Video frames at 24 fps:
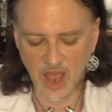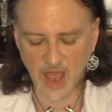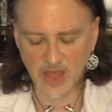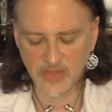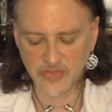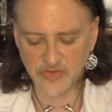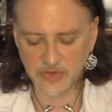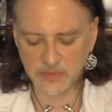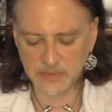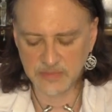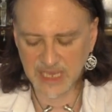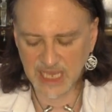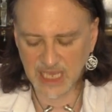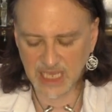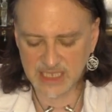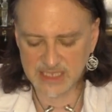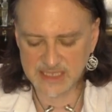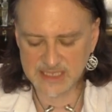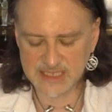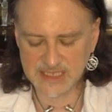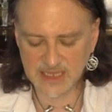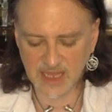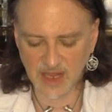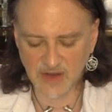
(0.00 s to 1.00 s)
other
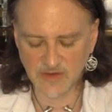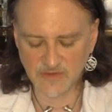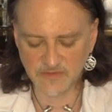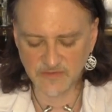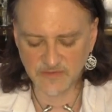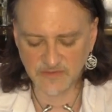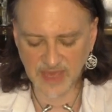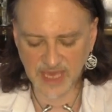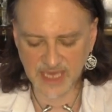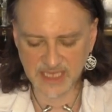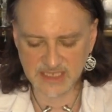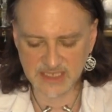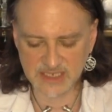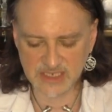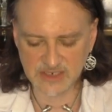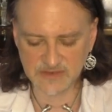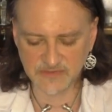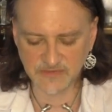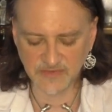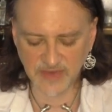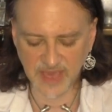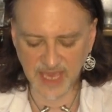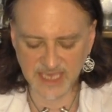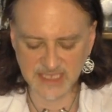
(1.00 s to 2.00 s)
means than
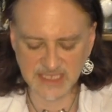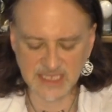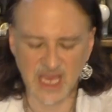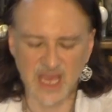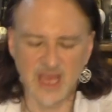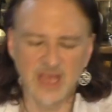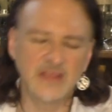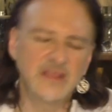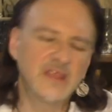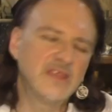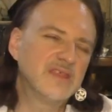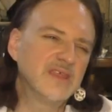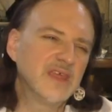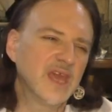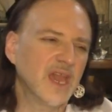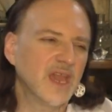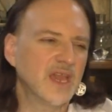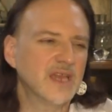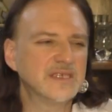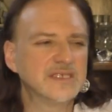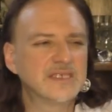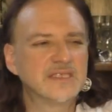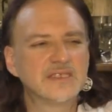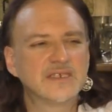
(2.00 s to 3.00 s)
face-to-face. The
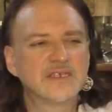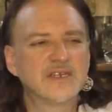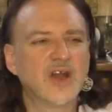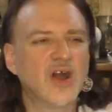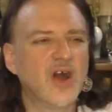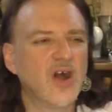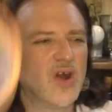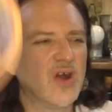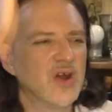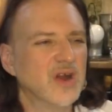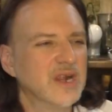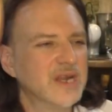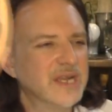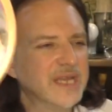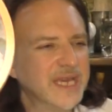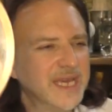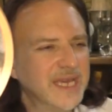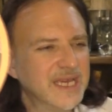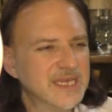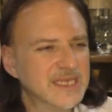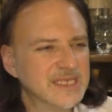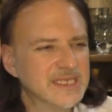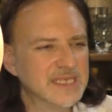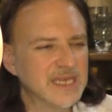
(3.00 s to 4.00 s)
thing is, the card
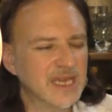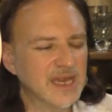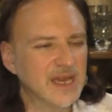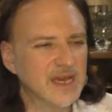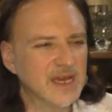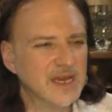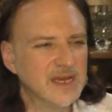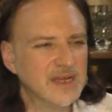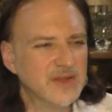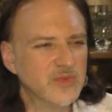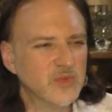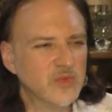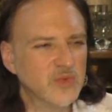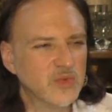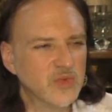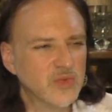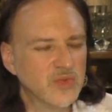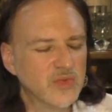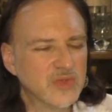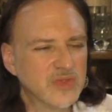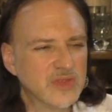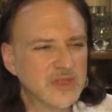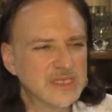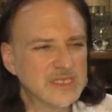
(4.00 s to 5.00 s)
is
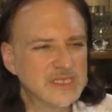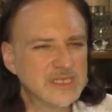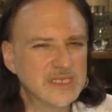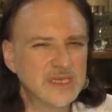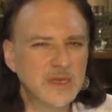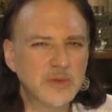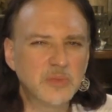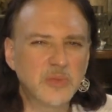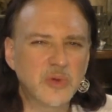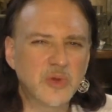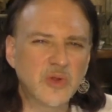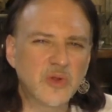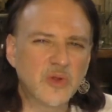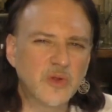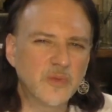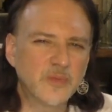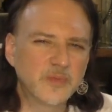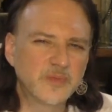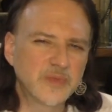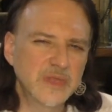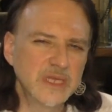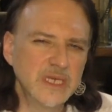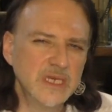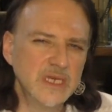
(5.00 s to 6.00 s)
the Sibyl,
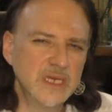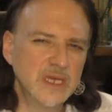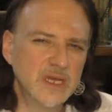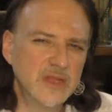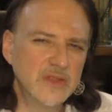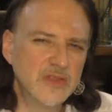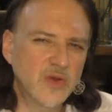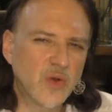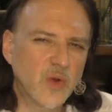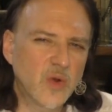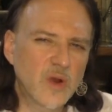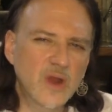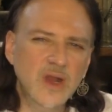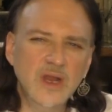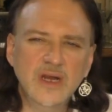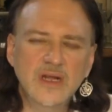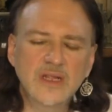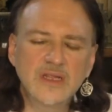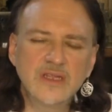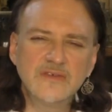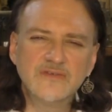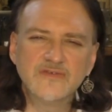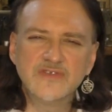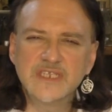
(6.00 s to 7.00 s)
the
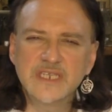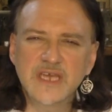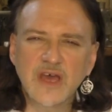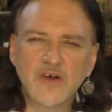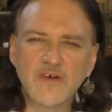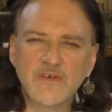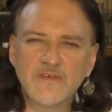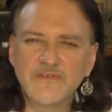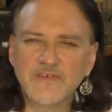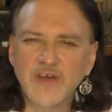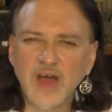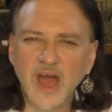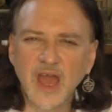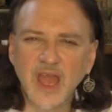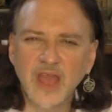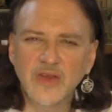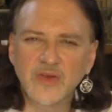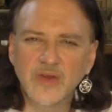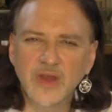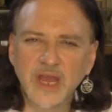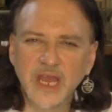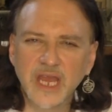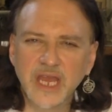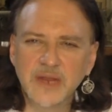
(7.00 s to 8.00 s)
Oracle of Delphi,
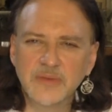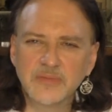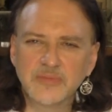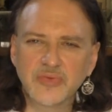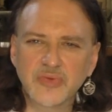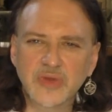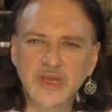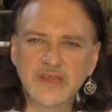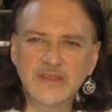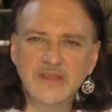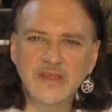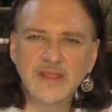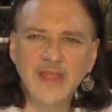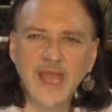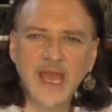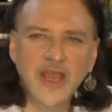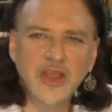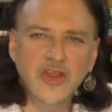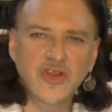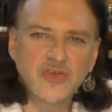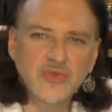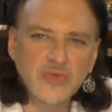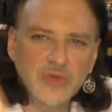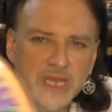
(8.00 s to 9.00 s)
right? Breathing
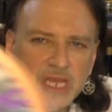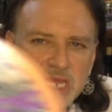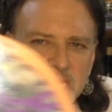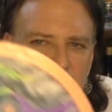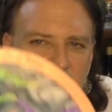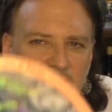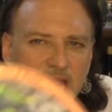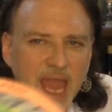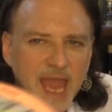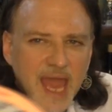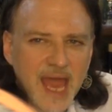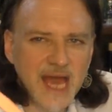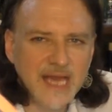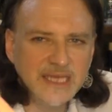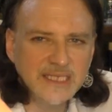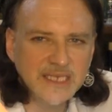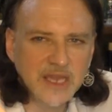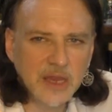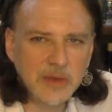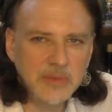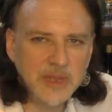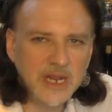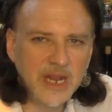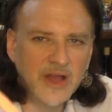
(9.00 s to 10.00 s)
that green gas
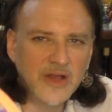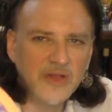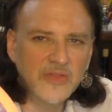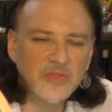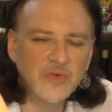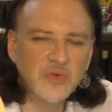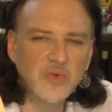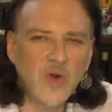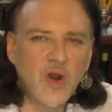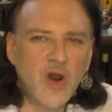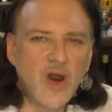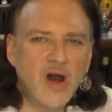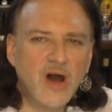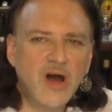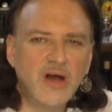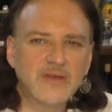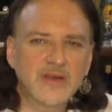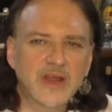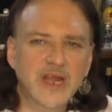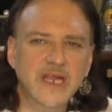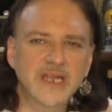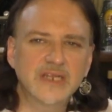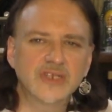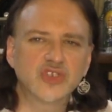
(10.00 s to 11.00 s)
coming out the
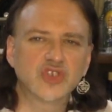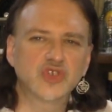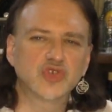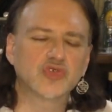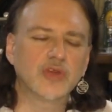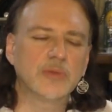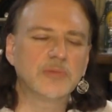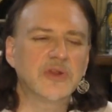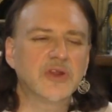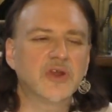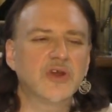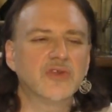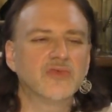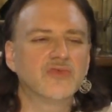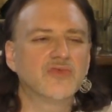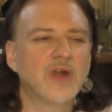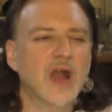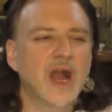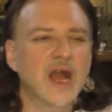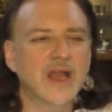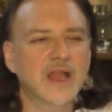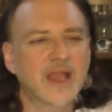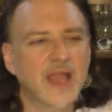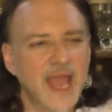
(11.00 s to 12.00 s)
wall, right? Tripping on
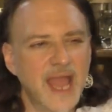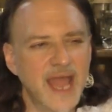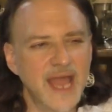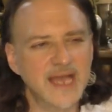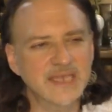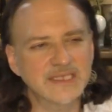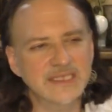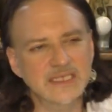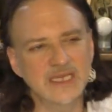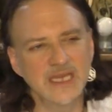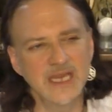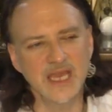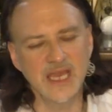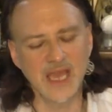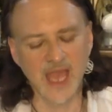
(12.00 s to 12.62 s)
rock gas